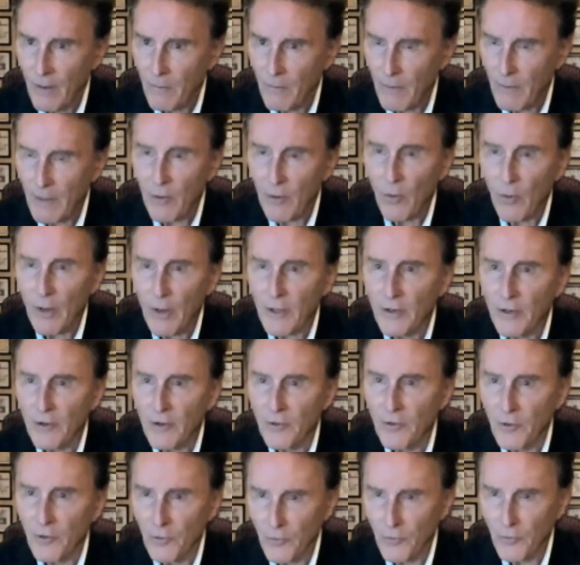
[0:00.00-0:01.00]
by going to
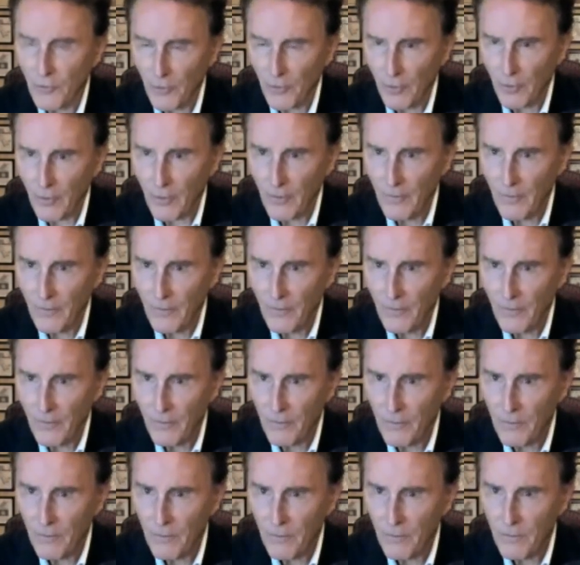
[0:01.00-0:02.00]
neutral,
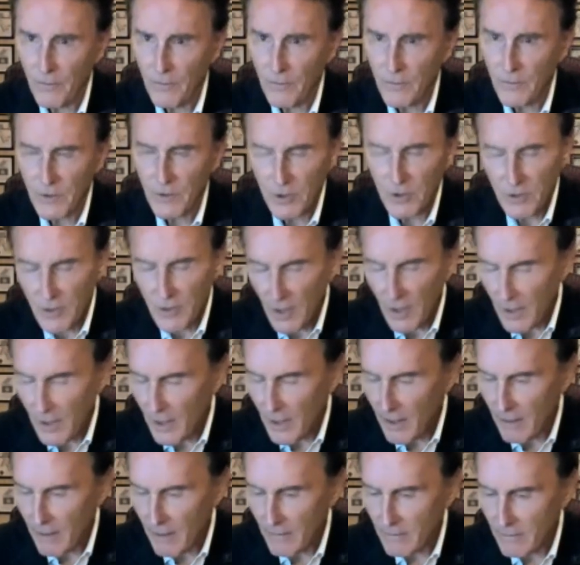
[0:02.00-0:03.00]
just
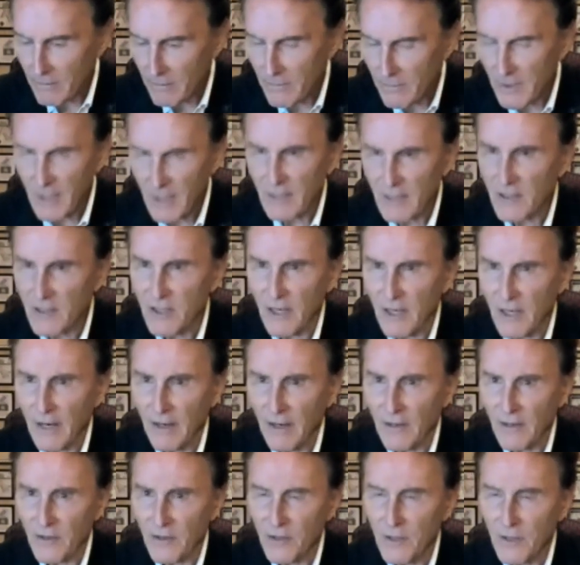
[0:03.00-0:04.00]
taking 10
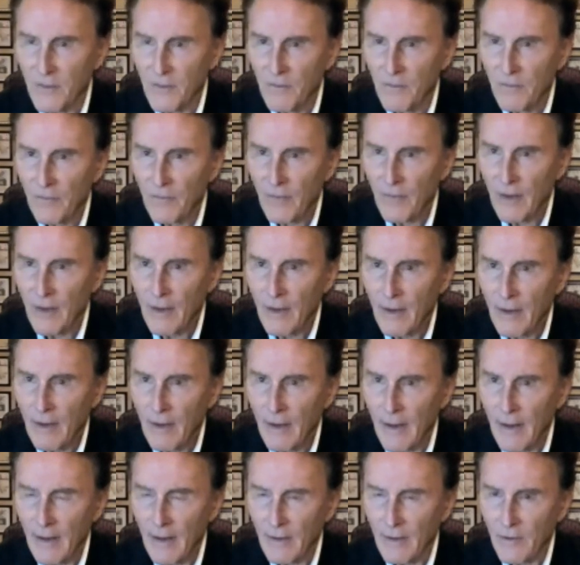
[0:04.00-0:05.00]
seconds
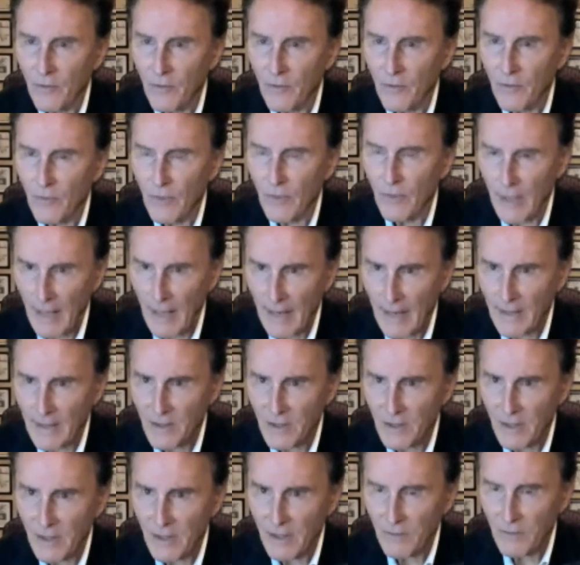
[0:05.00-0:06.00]
and
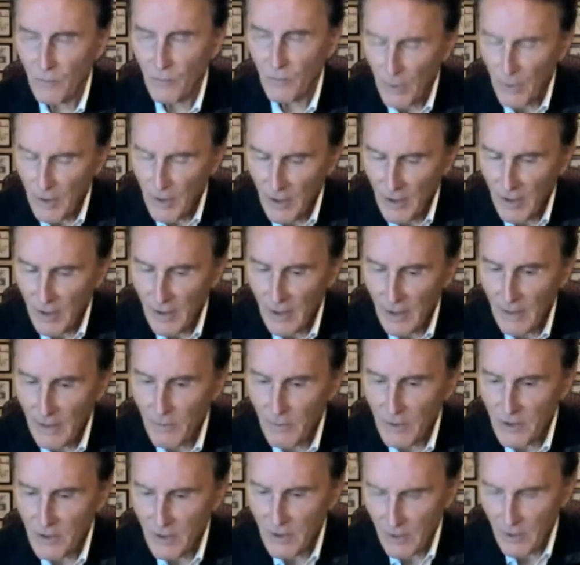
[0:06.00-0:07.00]
relaxing, breathing deep
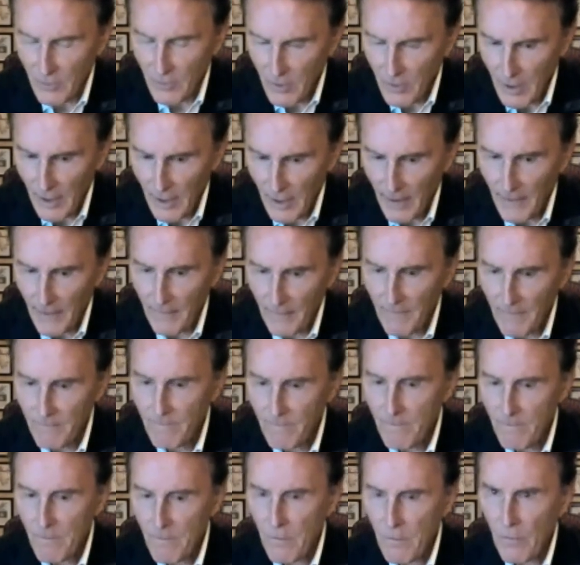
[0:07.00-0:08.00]
and say, okay,
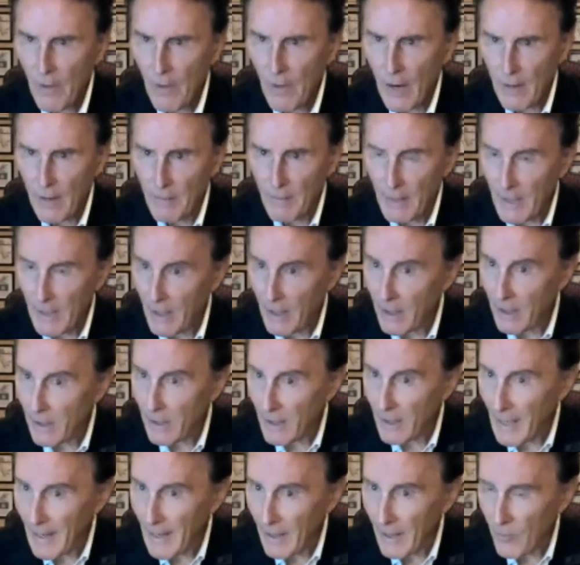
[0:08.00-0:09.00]
I may not
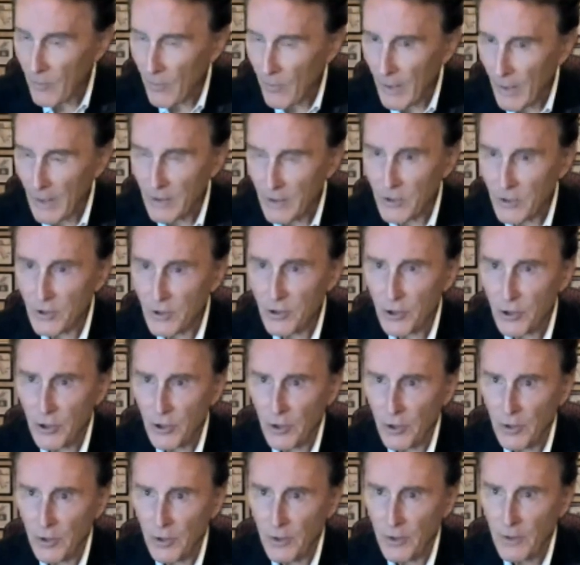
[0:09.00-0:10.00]
like what I just
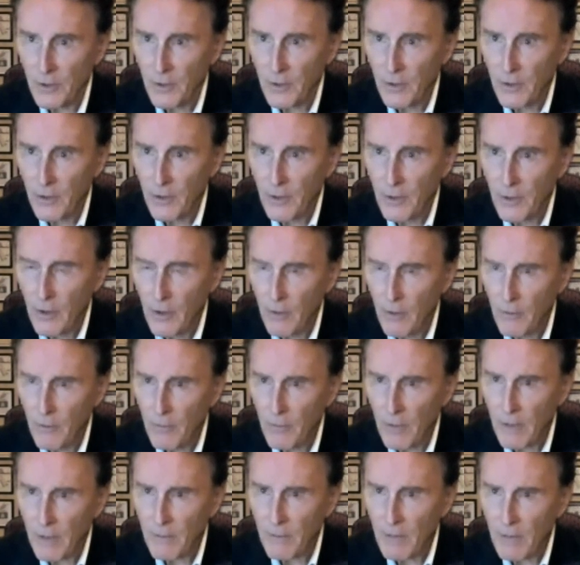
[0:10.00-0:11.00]
heard, but
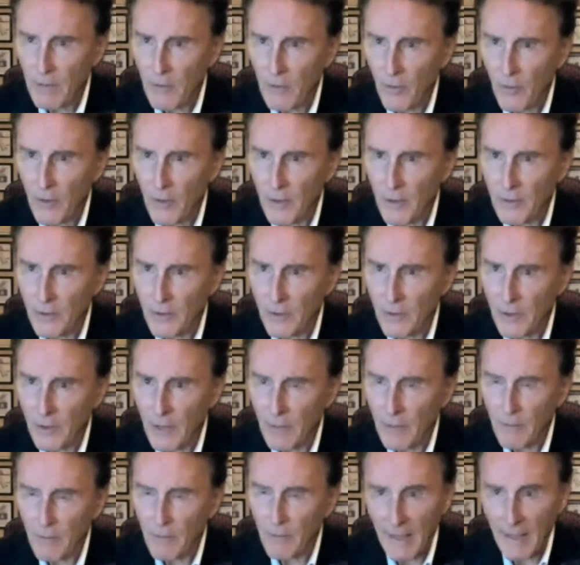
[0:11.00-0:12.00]
I'm not going to
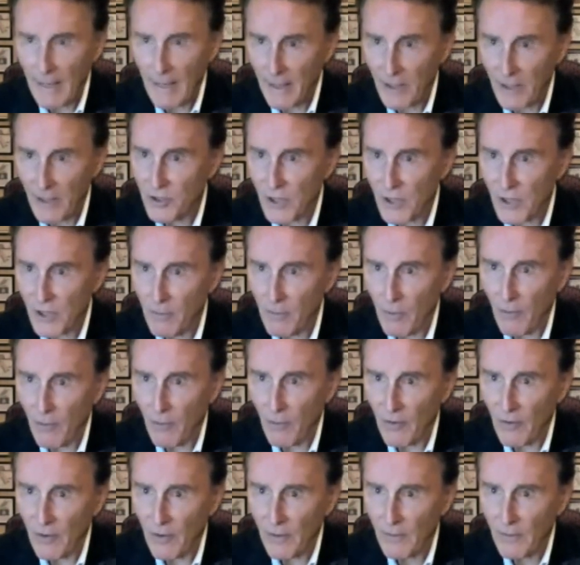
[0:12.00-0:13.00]
get bent out of shape over
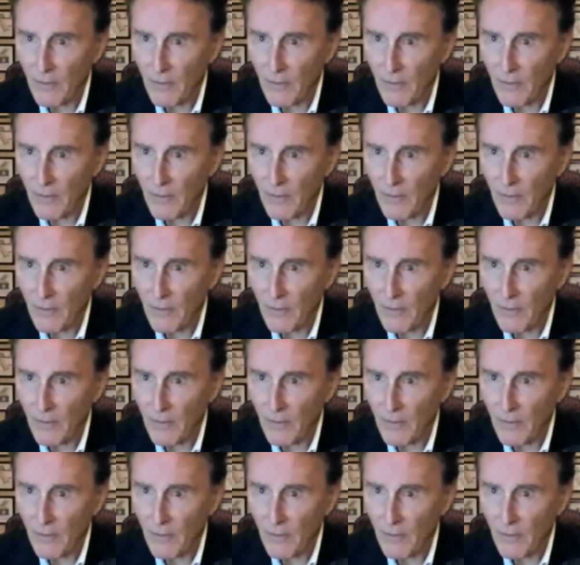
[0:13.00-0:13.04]
it.